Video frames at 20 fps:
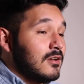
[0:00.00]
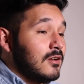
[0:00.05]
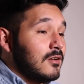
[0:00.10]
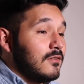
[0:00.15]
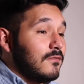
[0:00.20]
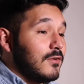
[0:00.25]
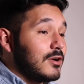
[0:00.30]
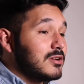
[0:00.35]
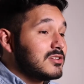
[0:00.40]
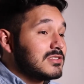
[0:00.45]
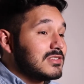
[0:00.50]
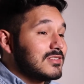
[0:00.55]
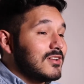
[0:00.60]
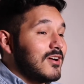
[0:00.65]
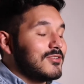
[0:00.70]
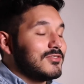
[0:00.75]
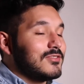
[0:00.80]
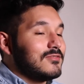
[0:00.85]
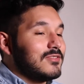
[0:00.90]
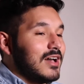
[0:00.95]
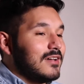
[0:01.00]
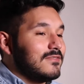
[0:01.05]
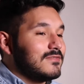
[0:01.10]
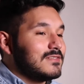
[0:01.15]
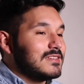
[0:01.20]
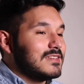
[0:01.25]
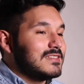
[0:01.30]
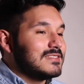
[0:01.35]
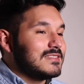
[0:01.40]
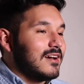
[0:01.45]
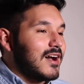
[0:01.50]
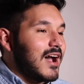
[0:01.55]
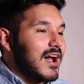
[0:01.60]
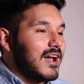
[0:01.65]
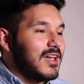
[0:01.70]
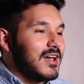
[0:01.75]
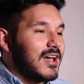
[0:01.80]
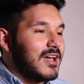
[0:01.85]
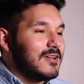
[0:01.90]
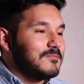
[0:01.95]
First, on the left, is the
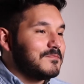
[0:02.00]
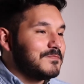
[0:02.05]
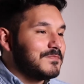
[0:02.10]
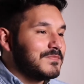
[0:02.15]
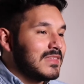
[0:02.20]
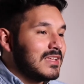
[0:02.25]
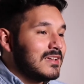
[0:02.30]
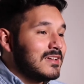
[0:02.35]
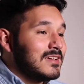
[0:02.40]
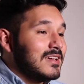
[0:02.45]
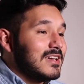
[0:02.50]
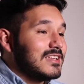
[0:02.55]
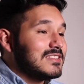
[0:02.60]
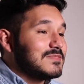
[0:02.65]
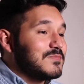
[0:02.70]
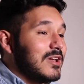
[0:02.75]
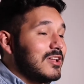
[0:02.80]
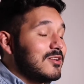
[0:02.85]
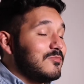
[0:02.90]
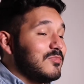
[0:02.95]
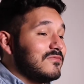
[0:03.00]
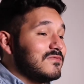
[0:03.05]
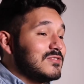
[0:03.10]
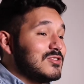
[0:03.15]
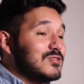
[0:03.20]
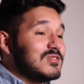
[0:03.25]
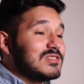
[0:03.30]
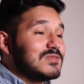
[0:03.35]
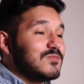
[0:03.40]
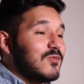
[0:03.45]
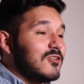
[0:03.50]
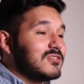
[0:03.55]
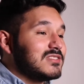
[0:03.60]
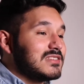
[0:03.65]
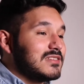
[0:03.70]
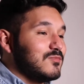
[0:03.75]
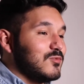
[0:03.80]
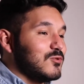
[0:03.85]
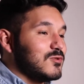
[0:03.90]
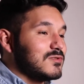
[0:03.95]
hi-hat. It's made up of 2 small
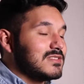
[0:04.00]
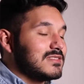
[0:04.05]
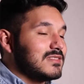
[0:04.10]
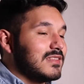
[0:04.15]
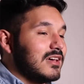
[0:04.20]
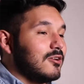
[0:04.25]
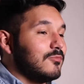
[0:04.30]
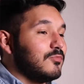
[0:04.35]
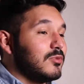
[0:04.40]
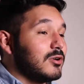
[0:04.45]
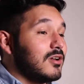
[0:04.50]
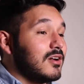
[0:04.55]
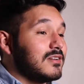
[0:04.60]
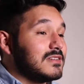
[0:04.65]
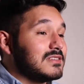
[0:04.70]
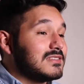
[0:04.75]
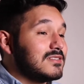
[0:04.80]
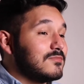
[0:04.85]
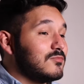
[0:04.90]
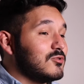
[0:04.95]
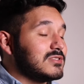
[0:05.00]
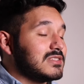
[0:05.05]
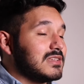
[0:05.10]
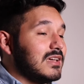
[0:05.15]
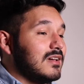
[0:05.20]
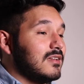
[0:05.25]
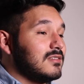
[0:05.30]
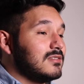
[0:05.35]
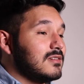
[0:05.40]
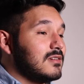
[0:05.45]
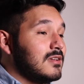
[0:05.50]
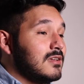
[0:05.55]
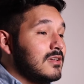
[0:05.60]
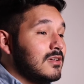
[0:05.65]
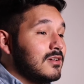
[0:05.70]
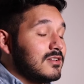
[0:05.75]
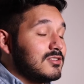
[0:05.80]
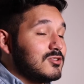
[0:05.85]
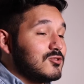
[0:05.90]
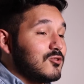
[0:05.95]
cymbals that are put on a cymbal stand
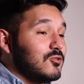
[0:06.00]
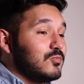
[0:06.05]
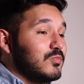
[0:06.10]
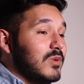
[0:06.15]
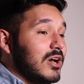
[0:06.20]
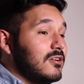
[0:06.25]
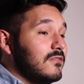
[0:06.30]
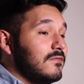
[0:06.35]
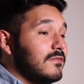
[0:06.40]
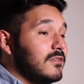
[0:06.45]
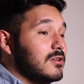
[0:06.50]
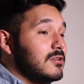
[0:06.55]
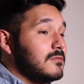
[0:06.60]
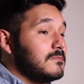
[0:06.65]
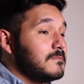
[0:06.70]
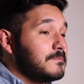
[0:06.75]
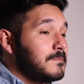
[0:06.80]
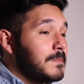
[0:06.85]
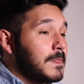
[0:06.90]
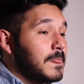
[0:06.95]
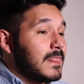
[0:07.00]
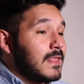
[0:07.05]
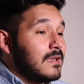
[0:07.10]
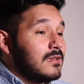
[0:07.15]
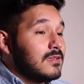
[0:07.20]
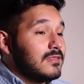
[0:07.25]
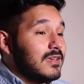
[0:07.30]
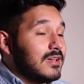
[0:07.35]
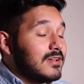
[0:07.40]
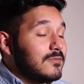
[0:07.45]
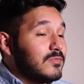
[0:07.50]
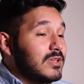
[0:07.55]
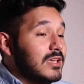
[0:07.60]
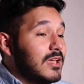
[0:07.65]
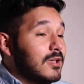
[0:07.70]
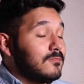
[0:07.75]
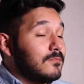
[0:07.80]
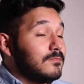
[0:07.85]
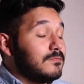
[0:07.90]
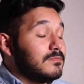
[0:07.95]
controlled by your foot. They can be
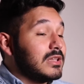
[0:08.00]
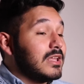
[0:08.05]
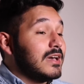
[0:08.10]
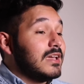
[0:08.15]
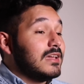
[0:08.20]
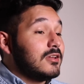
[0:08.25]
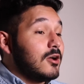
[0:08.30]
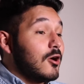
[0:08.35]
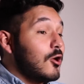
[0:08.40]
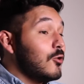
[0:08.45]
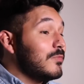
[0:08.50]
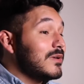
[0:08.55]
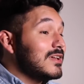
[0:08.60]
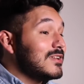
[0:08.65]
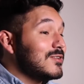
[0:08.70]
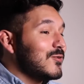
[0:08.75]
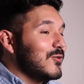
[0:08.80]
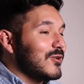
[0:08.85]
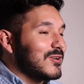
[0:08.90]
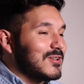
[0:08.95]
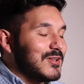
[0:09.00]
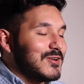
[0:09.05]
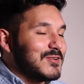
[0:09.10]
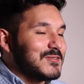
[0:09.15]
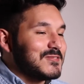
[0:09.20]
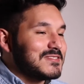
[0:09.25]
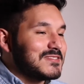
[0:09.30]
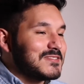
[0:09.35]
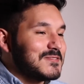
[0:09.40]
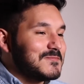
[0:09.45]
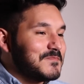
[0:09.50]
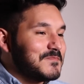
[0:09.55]
played open or closed.